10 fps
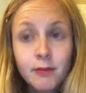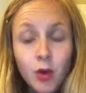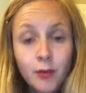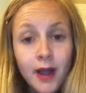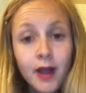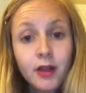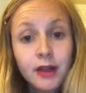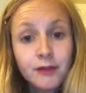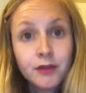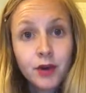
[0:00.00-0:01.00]
mobile
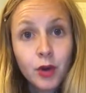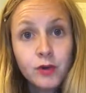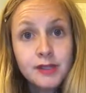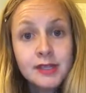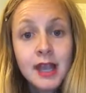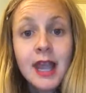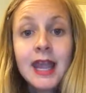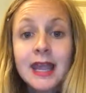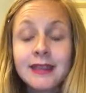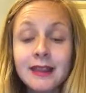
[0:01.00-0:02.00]
lymph nodes
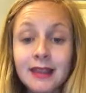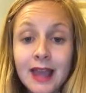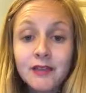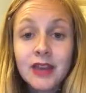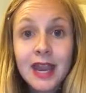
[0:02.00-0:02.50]
in the left